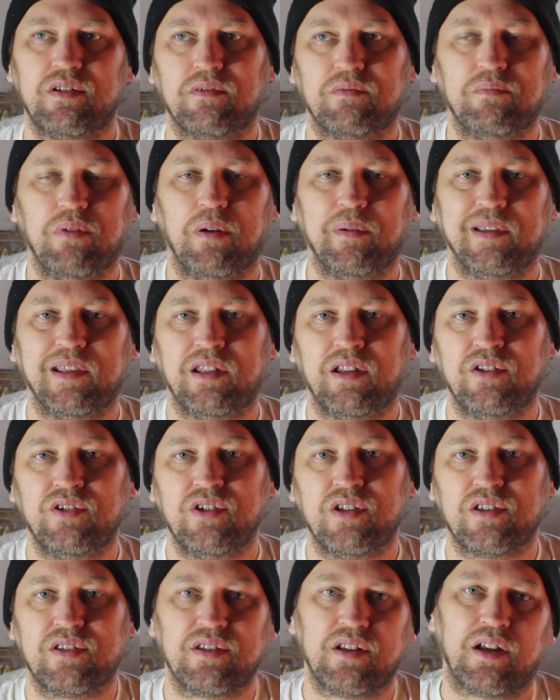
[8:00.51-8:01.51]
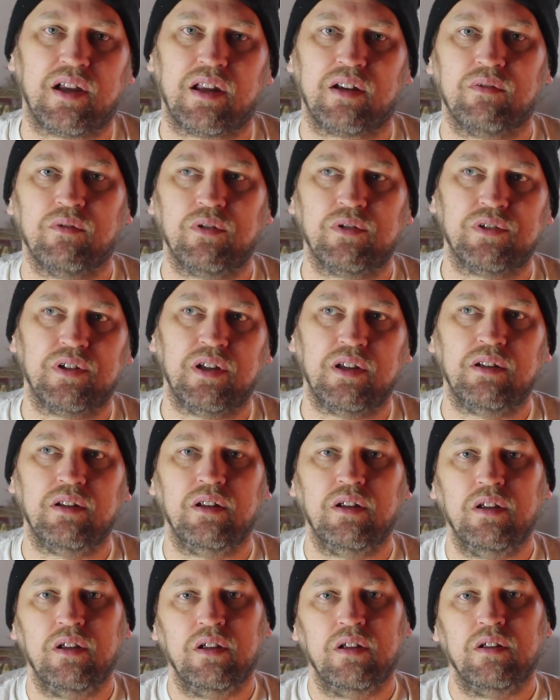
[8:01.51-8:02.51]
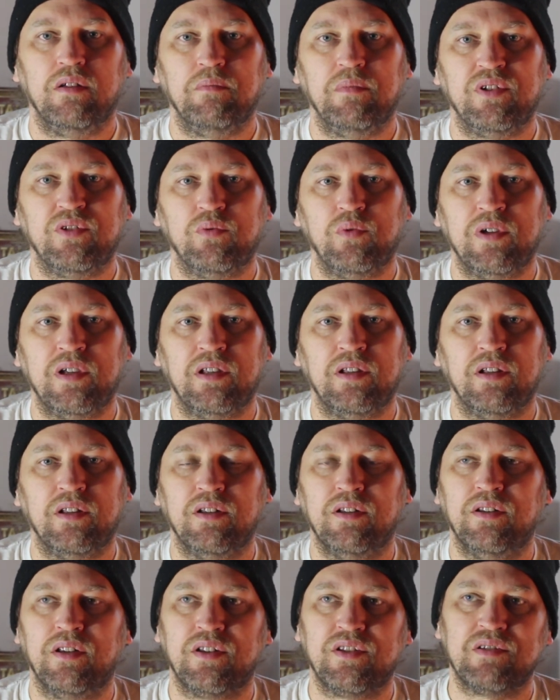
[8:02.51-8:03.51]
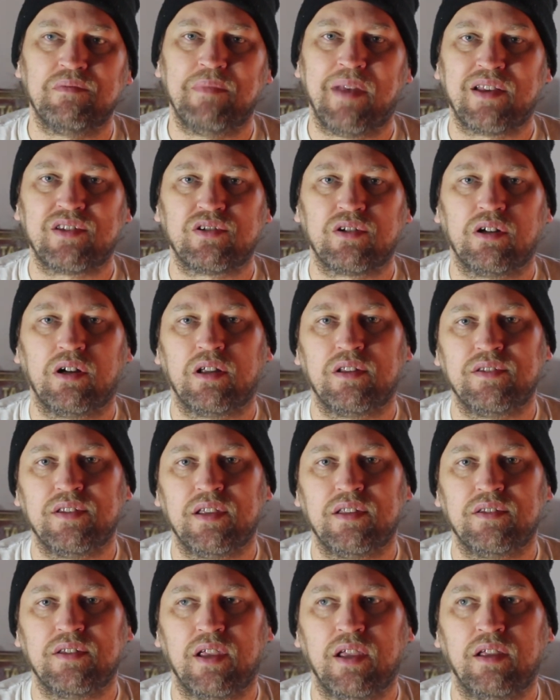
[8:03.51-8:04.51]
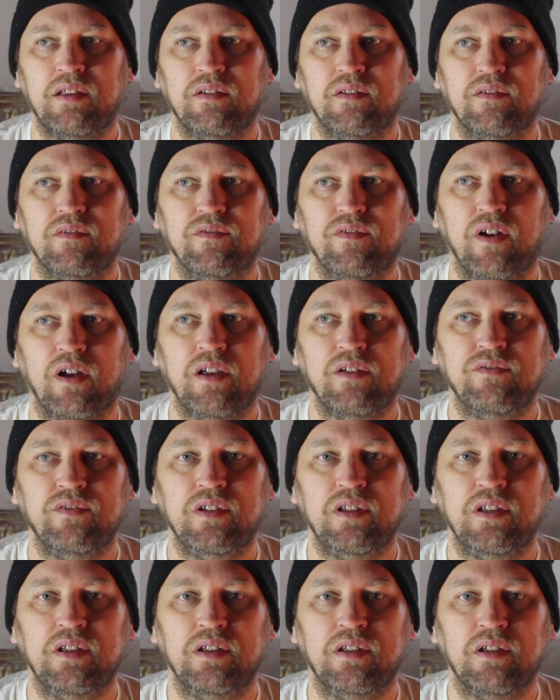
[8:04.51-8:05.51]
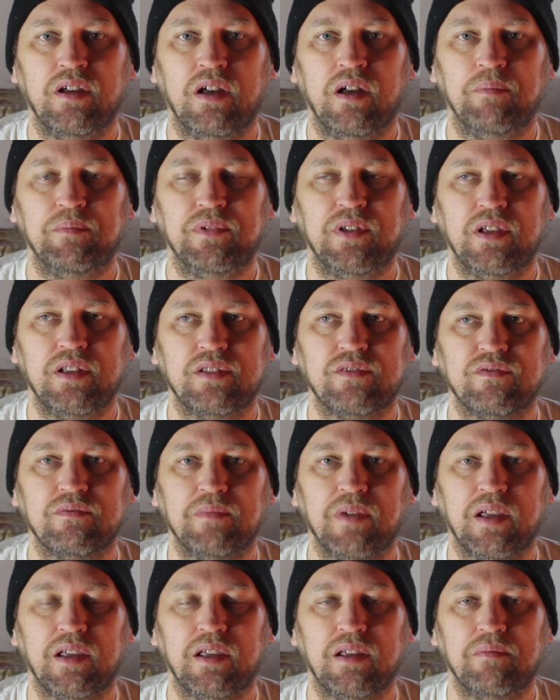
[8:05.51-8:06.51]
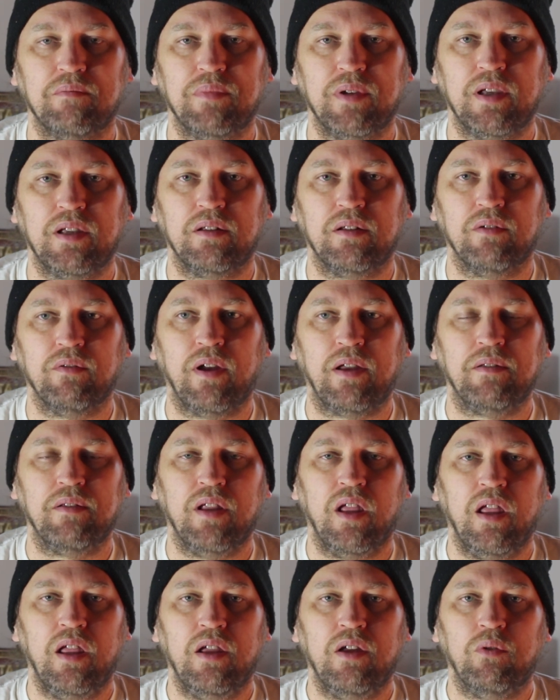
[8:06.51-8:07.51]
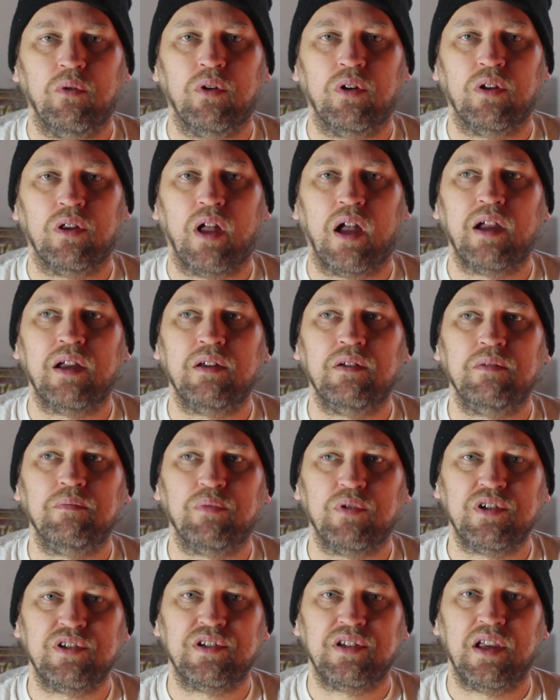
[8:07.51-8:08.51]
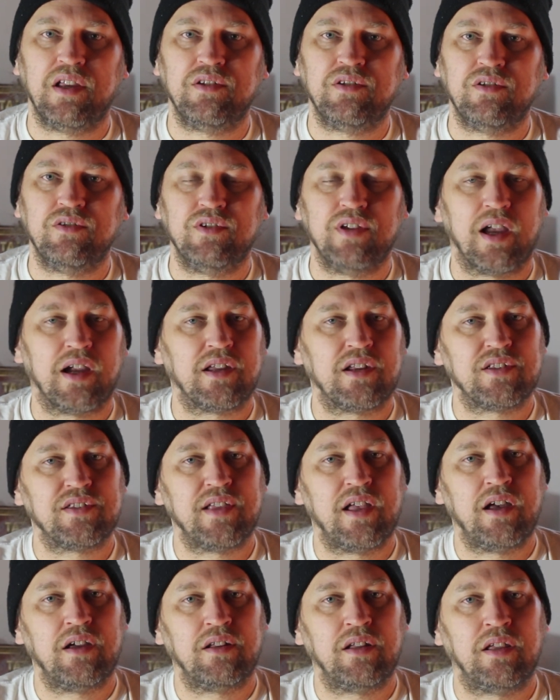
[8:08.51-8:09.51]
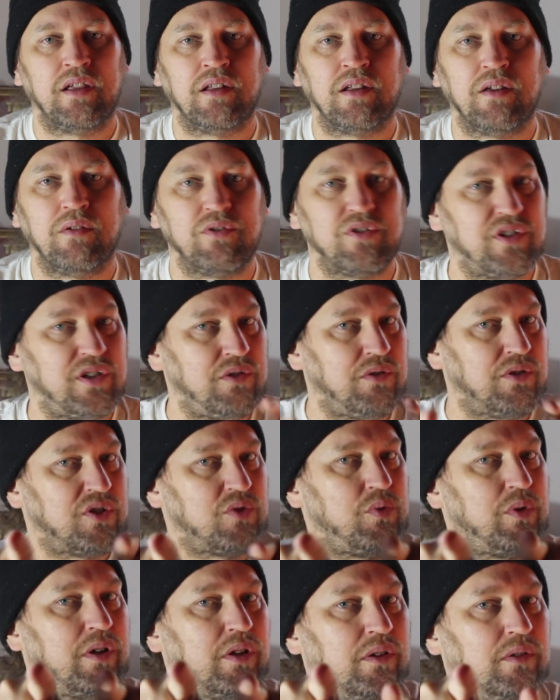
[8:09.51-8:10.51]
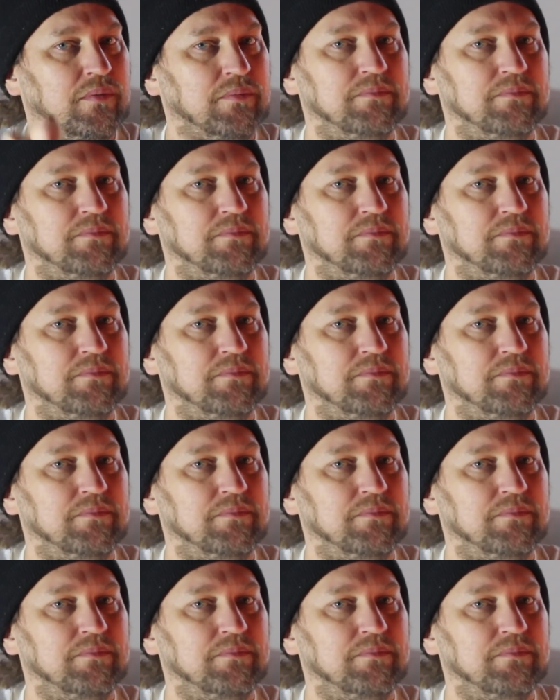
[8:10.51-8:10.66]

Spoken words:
are probably going to just kind of rotate between Dungeon Master content and 5e updates for my campaign. All right. Well, I appreciate you checking us out, and I will see you on Twitter.